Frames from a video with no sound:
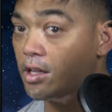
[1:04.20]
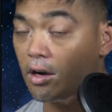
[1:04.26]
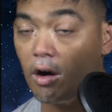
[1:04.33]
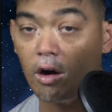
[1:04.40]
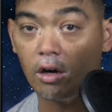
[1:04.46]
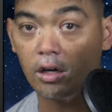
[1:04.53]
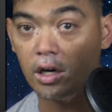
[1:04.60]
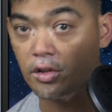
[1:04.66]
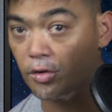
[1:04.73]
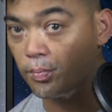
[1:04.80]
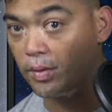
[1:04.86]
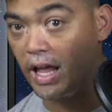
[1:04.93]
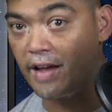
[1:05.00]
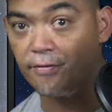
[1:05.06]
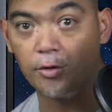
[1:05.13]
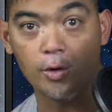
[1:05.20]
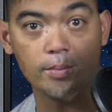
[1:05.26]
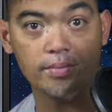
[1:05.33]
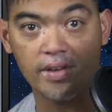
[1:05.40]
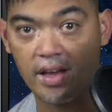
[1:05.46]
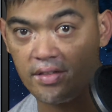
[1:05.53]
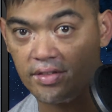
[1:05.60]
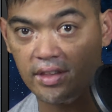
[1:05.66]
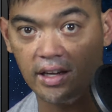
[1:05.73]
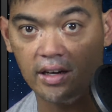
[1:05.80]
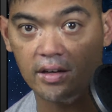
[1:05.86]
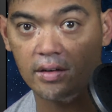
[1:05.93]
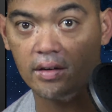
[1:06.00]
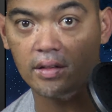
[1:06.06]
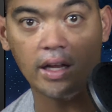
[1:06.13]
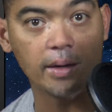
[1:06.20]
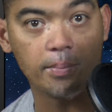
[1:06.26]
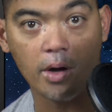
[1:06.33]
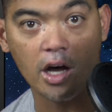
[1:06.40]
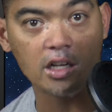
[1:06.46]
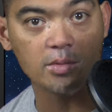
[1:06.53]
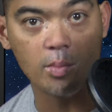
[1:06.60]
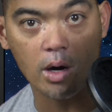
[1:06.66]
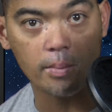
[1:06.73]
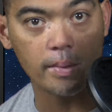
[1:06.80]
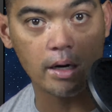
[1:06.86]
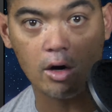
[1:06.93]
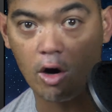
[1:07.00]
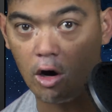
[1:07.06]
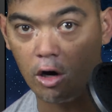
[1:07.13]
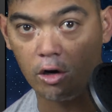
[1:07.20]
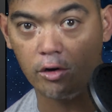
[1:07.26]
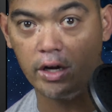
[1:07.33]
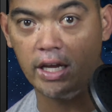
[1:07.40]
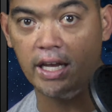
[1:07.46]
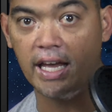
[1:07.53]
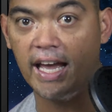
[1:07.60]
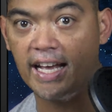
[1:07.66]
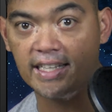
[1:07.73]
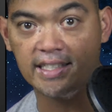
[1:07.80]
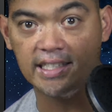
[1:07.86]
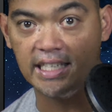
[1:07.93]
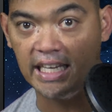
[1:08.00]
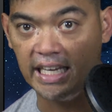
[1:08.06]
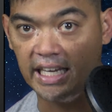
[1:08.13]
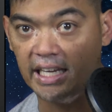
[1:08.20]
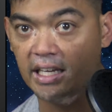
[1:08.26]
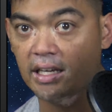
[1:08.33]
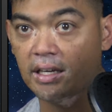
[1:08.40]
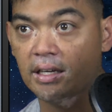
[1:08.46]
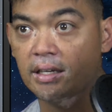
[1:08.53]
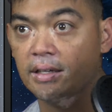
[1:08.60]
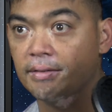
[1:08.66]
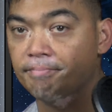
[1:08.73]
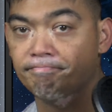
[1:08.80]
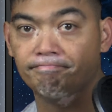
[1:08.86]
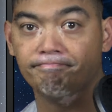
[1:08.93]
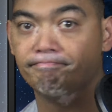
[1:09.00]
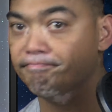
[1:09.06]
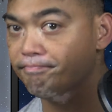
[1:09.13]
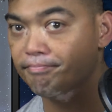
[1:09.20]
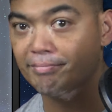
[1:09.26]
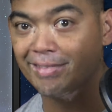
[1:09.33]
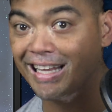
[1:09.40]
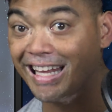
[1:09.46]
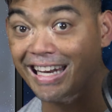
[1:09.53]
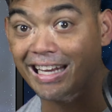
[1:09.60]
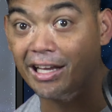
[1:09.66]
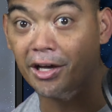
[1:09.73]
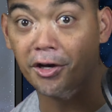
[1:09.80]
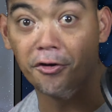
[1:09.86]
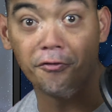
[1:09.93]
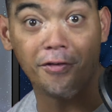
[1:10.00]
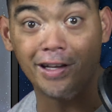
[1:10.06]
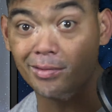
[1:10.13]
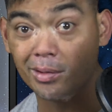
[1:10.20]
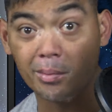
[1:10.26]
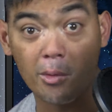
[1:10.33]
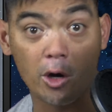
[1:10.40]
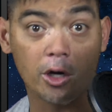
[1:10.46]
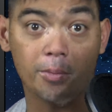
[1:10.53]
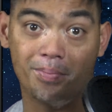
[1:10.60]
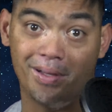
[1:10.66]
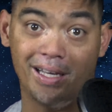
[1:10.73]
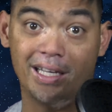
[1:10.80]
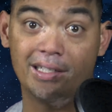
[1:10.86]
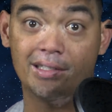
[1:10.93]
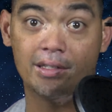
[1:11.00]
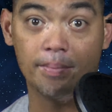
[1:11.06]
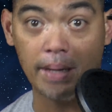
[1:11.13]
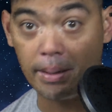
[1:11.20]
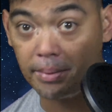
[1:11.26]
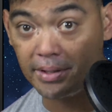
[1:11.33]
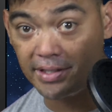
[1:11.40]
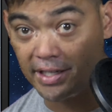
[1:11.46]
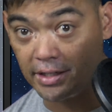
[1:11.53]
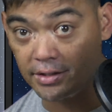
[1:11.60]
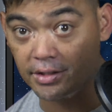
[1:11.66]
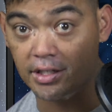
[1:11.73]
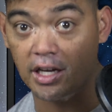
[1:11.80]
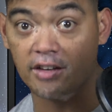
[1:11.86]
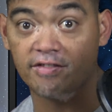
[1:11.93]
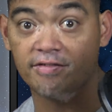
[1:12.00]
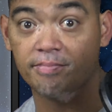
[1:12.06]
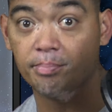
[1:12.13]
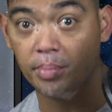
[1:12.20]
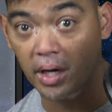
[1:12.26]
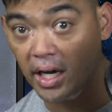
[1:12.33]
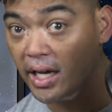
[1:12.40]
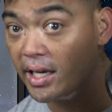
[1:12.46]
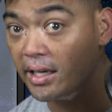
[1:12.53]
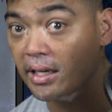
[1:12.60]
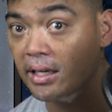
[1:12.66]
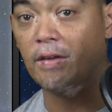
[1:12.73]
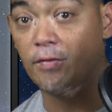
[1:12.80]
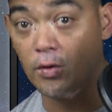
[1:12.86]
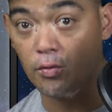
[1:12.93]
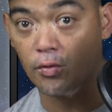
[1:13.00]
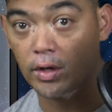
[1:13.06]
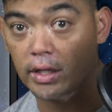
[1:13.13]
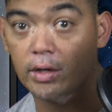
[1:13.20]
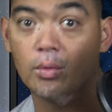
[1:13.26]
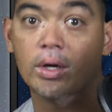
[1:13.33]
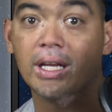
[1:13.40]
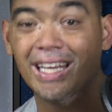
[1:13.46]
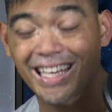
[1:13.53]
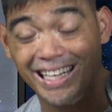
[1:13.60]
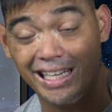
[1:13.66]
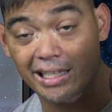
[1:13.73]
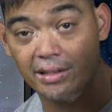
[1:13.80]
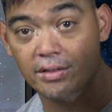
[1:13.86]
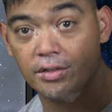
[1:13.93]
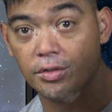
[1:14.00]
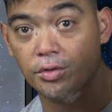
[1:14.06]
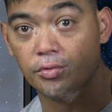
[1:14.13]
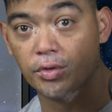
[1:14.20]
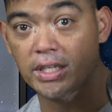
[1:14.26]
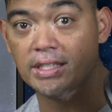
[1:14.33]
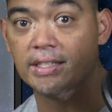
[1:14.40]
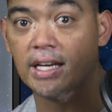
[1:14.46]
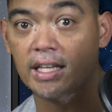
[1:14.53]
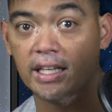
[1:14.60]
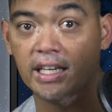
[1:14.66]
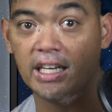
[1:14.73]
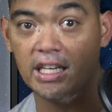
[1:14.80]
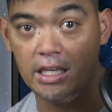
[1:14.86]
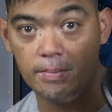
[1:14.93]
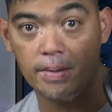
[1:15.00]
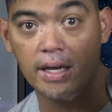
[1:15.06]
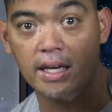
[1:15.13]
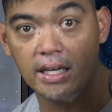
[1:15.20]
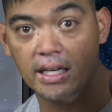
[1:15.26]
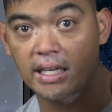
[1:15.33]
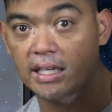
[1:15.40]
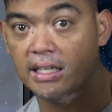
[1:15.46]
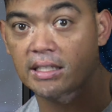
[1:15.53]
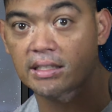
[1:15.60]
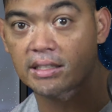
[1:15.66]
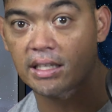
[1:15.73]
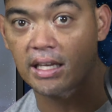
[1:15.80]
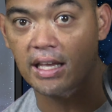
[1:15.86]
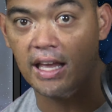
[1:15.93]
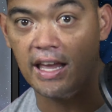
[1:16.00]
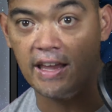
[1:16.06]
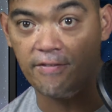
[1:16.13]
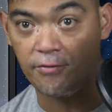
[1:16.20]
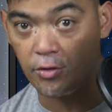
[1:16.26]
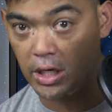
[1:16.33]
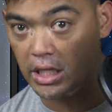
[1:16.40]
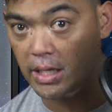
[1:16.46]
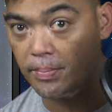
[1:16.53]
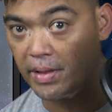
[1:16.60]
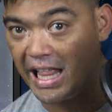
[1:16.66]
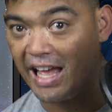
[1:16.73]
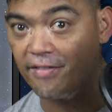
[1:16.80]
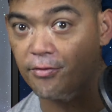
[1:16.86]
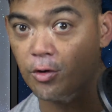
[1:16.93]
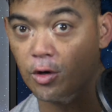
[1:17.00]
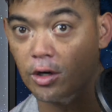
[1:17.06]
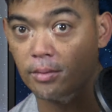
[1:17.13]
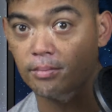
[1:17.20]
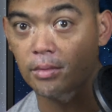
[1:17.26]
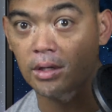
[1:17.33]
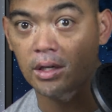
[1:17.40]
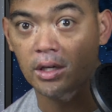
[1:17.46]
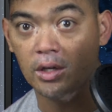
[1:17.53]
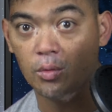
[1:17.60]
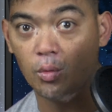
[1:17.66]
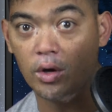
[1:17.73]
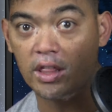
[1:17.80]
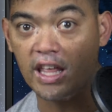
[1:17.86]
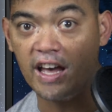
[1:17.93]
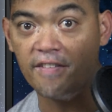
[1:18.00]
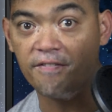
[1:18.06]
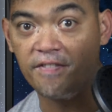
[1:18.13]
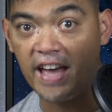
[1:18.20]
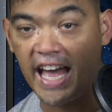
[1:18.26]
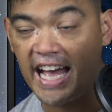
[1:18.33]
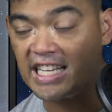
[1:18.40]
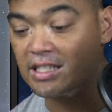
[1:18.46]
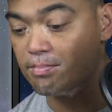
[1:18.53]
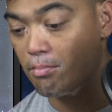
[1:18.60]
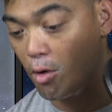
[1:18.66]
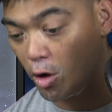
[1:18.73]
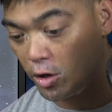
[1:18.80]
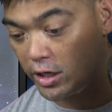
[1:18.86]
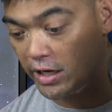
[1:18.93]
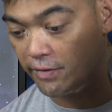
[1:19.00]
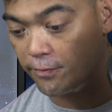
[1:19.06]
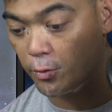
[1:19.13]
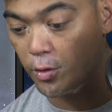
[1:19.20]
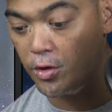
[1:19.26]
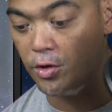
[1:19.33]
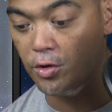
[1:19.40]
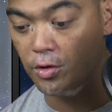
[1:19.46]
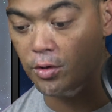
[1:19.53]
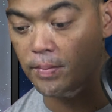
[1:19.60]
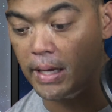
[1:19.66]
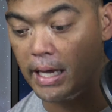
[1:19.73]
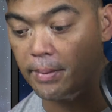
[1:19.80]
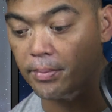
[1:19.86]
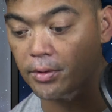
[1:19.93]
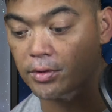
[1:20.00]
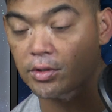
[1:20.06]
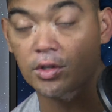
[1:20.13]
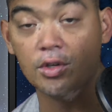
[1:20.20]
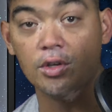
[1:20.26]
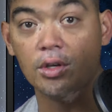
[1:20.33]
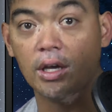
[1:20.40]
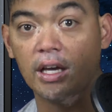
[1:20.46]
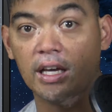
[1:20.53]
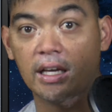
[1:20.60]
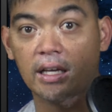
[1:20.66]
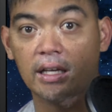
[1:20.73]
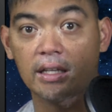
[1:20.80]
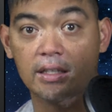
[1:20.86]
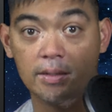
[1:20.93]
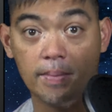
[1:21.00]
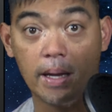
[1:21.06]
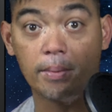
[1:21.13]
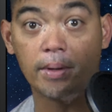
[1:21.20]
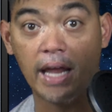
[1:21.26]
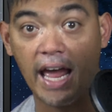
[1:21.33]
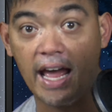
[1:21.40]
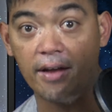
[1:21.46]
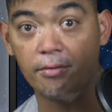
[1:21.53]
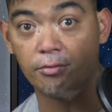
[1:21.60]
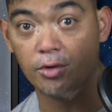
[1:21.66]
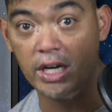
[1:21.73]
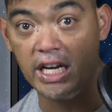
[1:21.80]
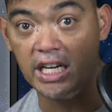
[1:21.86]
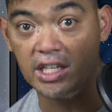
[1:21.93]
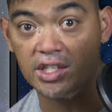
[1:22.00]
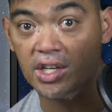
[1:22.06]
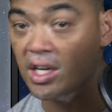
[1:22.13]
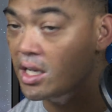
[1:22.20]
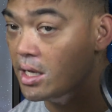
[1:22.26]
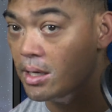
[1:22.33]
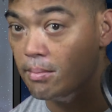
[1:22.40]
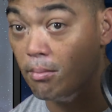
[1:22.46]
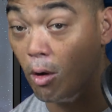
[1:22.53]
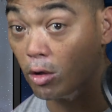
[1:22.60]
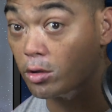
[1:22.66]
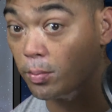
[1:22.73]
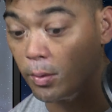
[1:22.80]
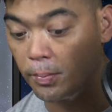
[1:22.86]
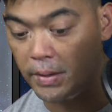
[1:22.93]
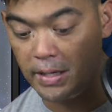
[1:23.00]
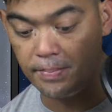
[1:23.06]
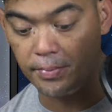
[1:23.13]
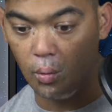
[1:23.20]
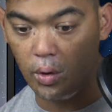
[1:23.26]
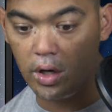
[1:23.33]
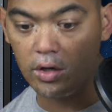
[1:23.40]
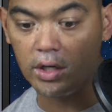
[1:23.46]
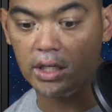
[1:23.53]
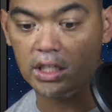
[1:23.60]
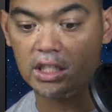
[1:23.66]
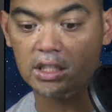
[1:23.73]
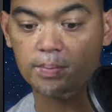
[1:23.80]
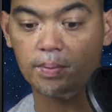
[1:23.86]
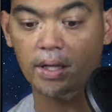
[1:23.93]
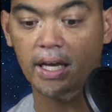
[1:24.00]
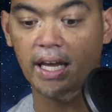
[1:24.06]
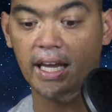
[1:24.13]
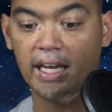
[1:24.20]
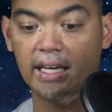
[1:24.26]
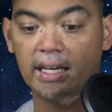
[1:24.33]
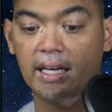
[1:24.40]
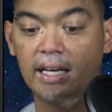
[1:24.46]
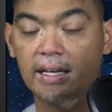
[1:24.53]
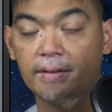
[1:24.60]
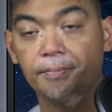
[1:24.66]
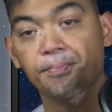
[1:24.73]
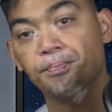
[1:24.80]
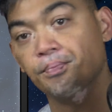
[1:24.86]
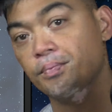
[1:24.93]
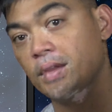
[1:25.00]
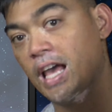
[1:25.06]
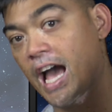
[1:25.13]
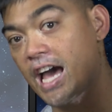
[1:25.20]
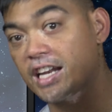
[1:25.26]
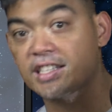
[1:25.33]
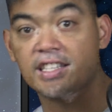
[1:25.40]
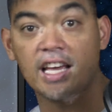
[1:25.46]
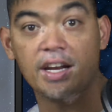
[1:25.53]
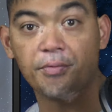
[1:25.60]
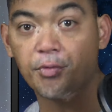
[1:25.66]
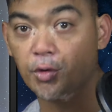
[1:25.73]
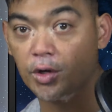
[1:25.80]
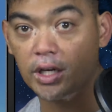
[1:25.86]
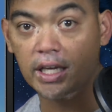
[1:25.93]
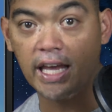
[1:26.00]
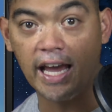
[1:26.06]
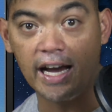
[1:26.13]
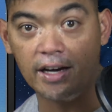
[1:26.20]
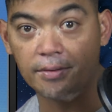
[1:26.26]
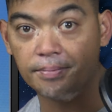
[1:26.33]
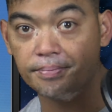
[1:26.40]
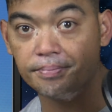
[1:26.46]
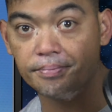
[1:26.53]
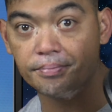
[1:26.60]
there are other platforms out there like Poshmark, Mercari, Etsy, Let It Go, Facebook Marketplace to be able to sell stuff. But if you really wanna get into reselling, eBay is a friendly platform with a vast market for you to be able to reach multiple people. We are going to explain how to sign up for an account,